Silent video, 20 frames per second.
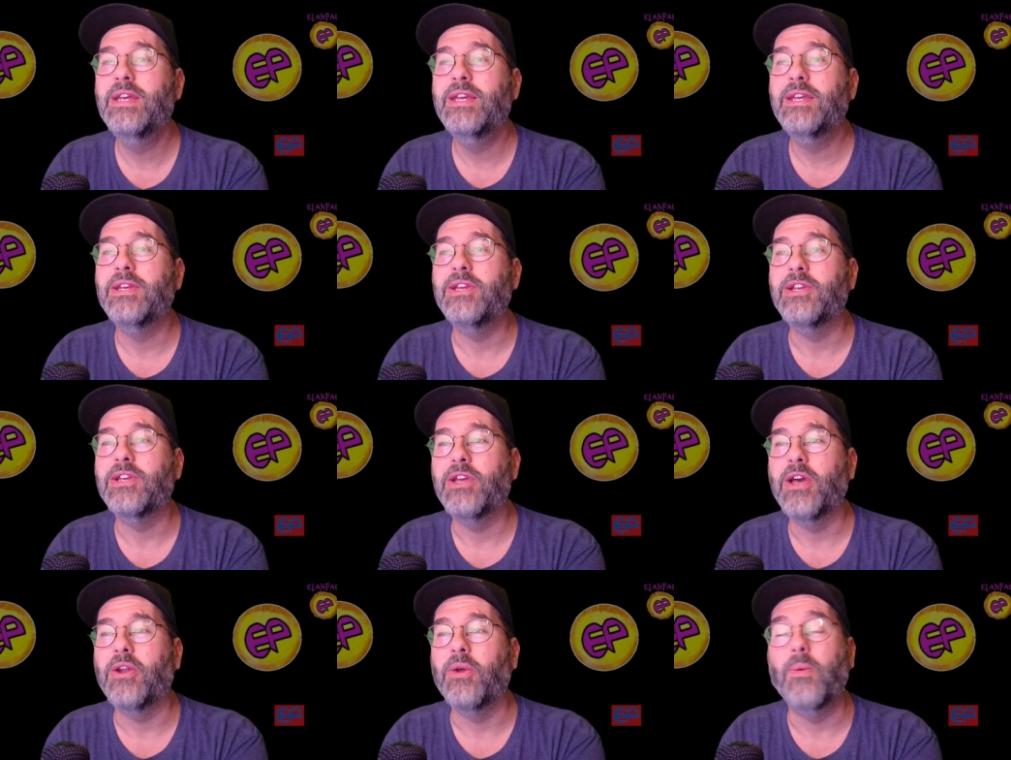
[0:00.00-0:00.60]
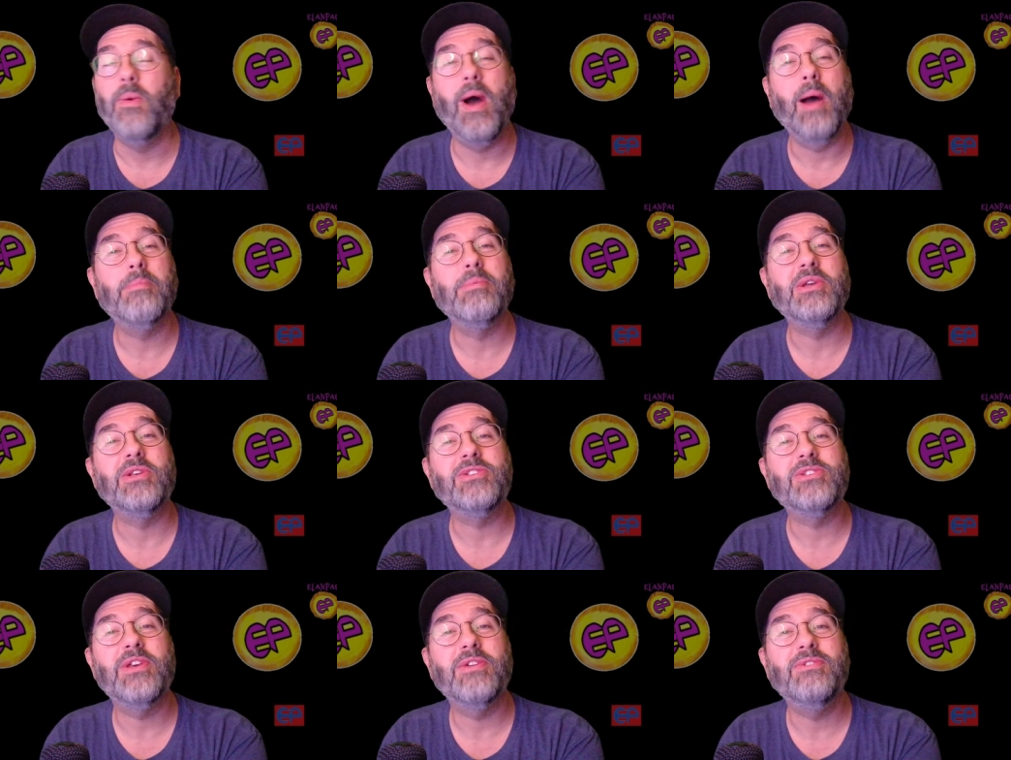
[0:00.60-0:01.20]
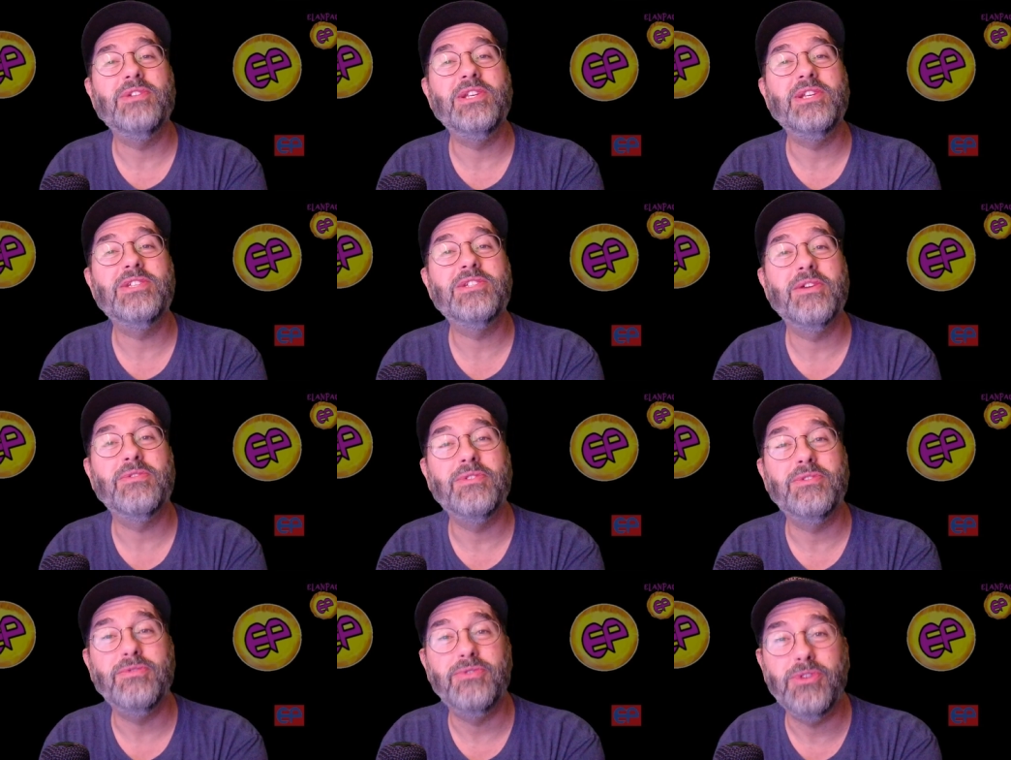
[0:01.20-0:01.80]
It got a whopping
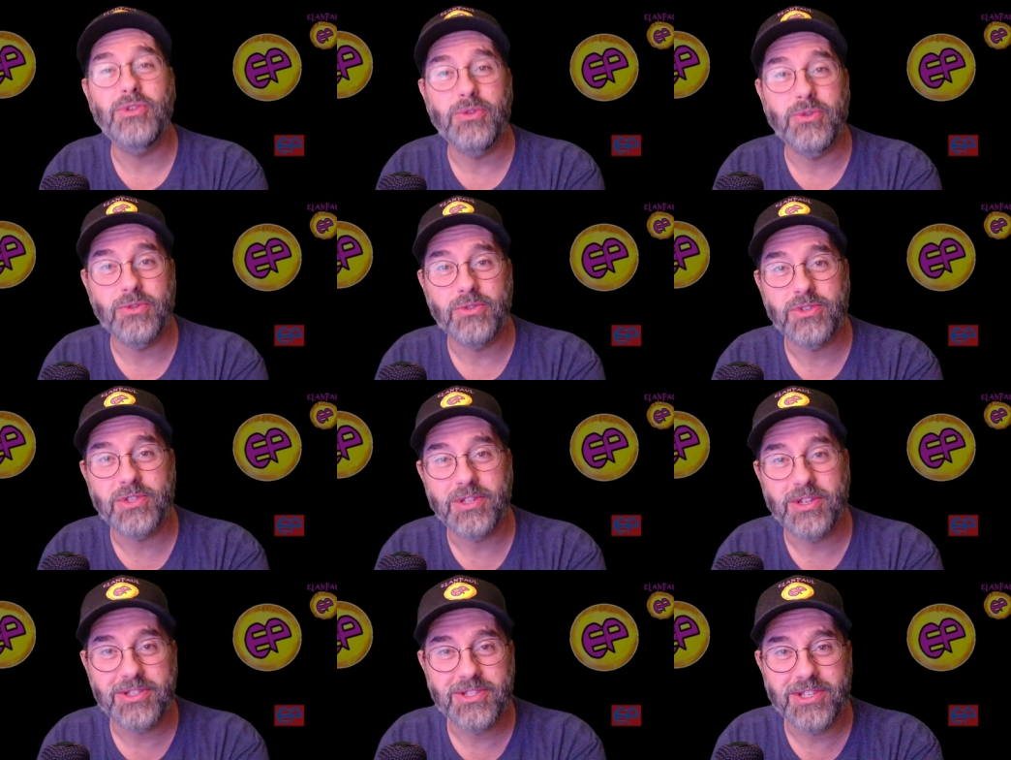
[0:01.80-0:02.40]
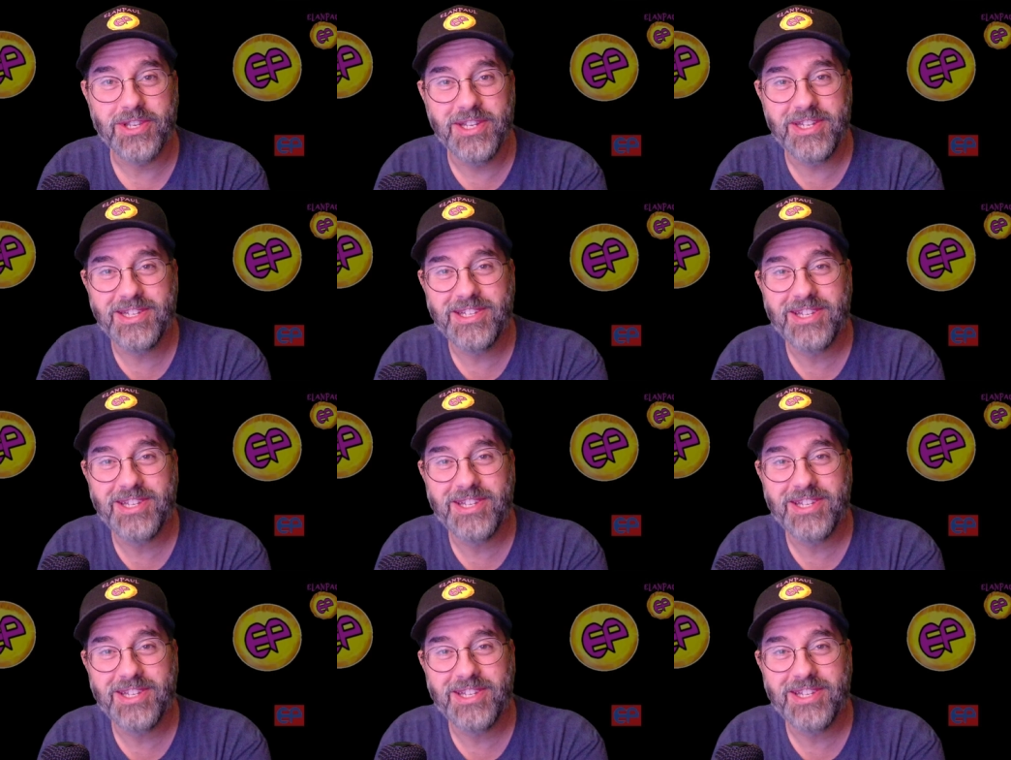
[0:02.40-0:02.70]
77 views in its